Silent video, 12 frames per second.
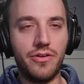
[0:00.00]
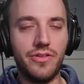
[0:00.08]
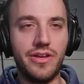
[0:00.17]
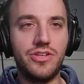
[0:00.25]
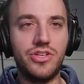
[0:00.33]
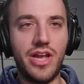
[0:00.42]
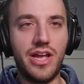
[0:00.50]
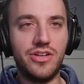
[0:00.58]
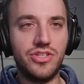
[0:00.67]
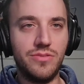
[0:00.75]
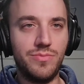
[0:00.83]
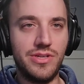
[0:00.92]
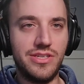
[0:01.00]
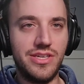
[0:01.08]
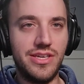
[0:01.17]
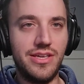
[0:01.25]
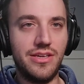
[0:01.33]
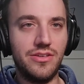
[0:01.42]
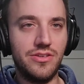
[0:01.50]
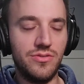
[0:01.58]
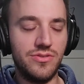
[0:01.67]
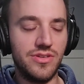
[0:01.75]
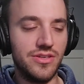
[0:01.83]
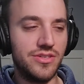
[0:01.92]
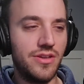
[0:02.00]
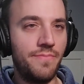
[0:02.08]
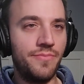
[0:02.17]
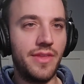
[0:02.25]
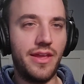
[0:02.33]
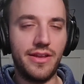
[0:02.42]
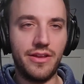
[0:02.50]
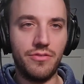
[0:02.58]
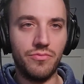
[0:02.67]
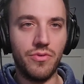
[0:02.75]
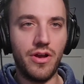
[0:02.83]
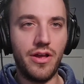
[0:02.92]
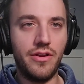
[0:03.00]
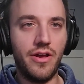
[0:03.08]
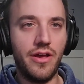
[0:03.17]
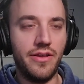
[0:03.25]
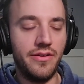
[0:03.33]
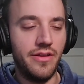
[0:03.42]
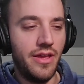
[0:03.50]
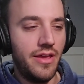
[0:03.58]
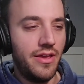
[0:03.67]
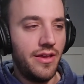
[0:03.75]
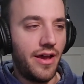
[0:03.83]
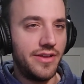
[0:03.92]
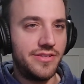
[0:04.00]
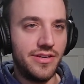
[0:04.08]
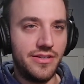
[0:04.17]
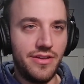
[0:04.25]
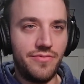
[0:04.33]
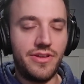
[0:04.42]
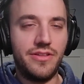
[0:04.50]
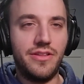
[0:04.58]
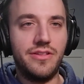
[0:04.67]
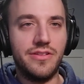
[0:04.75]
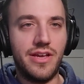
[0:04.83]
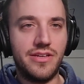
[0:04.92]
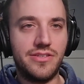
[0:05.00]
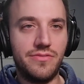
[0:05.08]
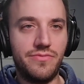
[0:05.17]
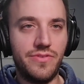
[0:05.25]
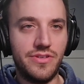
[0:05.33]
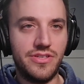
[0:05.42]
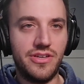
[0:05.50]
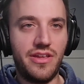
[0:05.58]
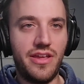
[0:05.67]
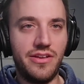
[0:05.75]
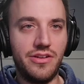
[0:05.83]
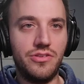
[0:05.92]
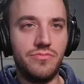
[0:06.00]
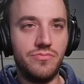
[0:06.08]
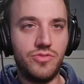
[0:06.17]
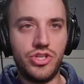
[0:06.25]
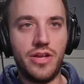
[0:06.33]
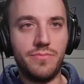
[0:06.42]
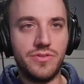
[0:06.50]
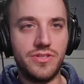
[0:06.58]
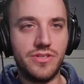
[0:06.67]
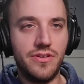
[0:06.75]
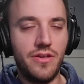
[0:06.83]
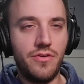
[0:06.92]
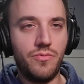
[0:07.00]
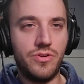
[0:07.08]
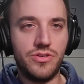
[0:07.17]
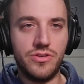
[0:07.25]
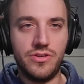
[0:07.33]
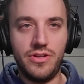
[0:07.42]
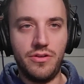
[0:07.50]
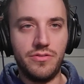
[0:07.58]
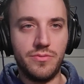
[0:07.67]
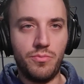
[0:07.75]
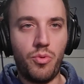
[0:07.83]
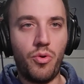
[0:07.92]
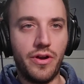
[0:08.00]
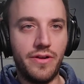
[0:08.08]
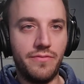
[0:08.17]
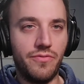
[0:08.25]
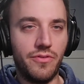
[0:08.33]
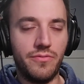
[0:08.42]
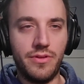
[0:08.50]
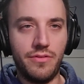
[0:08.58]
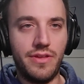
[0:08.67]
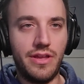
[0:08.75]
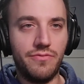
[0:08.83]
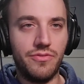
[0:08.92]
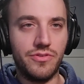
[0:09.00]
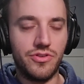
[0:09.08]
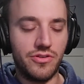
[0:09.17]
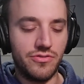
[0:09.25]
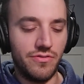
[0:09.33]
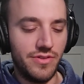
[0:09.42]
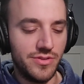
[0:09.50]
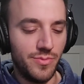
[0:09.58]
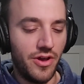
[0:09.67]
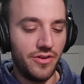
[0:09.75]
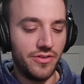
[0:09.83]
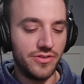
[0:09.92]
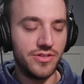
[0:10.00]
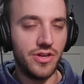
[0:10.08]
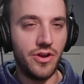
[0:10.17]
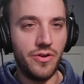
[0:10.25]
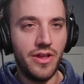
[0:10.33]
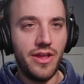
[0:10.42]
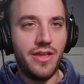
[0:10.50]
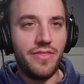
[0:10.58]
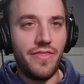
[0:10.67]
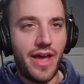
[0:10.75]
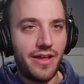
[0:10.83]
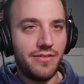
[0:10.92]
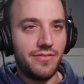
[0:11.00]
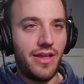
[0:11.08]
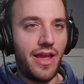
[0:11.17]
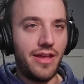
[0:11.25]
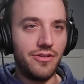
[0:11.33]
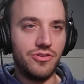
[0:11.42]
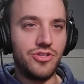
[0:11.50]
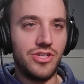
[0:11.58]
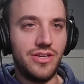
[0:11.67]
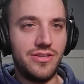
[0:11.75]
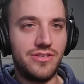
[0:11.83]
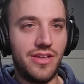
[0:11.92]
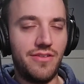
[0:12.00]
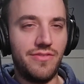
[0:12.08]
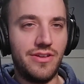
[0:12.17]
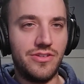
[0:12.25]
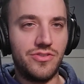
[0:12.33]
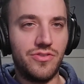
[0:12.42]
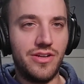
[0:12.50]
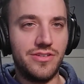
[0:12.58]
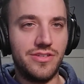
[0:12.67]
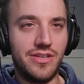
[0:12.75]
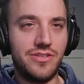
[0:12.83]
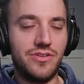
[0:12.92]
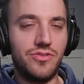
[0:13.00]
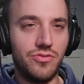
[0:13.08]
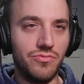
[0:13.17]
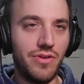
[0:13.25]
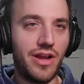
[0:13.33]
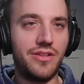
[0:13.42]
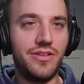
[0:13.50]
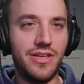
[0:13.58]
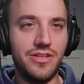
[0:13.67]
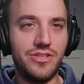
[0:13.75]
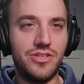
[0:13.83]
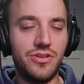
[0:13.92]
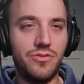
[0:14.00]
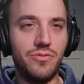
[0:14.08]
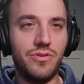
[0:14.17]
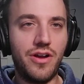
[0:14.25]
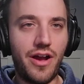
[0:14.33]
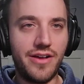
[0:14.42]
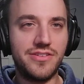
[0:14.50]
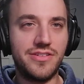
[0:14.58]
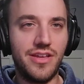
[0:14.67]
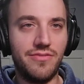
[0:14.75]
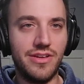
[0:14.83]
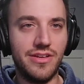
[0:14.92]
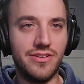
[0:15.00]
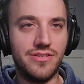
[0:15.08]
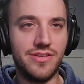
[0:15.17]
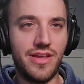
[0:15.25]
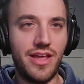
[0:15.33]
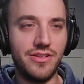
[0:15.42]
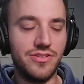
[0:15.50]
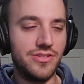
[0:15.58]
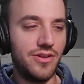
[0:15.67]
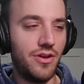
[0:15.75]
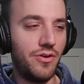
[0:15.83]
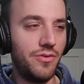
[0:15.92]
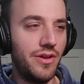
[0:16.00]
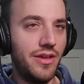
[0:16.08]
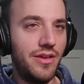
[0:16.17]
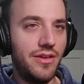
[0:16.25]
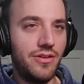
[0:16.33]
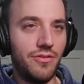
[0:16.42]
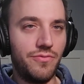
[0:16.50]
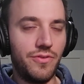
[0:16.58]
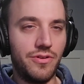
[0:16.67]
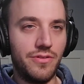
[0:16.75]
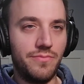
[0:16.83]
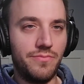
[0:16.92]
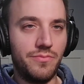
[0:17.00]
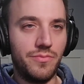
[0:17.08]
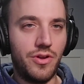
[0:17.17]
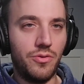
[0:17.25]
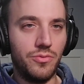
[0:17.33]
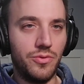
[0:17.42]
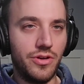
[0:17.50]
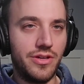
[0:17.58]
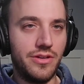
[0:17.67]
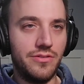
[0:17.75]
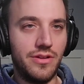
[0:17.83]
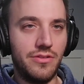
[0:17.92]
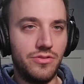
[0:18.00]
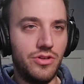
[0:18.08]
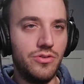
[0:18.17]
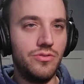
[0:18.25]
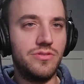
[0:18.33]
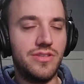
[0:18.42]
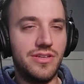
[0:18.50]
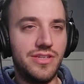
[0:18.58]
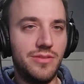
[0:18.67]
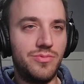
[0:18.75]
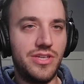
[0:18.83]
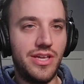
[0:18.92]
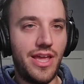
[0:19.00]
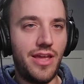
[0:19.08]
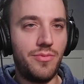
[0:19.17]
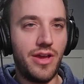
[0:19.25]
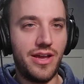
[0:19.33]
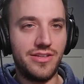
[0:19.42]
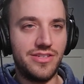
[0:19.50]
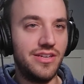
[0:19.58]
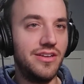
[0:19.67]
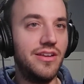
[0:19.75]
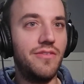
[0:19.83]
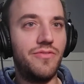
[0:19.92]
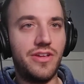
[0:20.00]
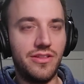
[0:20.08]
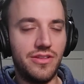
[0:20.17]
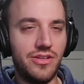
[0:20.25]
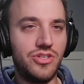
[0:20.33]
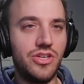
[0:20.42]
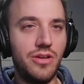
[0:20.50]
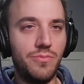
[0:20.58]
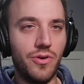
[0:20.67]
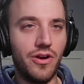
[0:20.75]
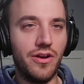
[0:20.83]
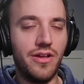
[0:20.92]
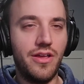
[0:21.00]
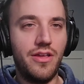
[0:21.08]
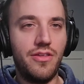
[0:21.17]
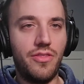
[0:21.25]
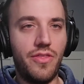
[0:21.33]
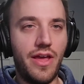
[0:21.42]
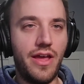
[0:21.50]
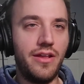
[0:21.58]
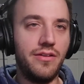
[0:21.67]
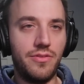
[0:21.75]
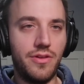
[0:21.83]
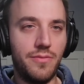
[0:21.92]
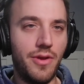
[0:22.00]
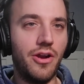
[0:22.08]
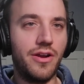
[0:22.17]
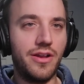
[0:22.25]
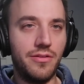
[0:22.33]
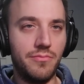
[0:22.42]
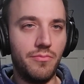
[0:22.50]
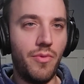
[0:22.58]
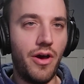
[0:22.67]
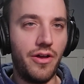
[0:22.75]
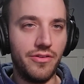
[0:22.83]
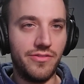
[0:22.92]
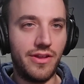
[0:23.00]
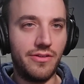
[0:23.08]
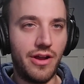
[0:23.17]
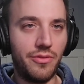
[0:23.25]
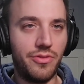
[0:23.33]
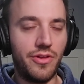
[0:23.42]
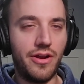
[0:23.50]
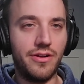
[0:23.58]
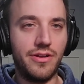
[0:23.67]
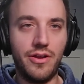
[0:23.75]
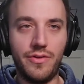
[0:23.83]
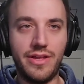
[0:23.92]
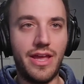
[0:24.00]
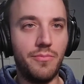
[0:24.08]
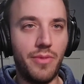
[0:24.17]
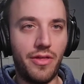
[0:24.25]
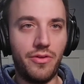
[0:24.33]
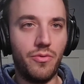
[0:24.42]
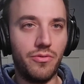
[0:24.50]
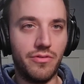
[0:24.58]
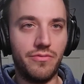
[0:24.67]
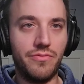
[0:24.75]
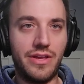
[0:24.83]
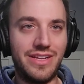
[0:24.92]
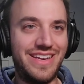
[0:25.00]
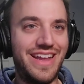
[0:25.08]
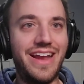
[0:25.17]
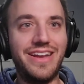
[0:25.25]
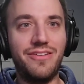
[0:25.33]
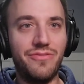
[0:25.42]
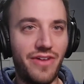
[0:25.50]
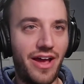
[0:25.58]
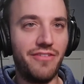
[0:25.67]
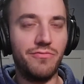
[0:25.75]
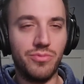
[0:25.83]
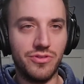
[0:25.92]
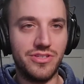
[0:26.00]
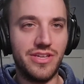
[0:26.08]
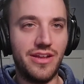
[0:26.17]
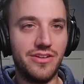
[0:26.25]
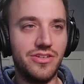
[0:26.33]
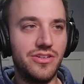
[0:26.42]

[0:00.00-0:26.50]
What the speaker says: like ChatGPT uses, and it can run on significantly less sophisticated chips, which is important for the infrastructure of these models. So that energy savings translates directly into cost savings. And so if you're to go look and use the DeepSeek API, it's significantly cheaper than the American models that are out there, again, by the order of like 95%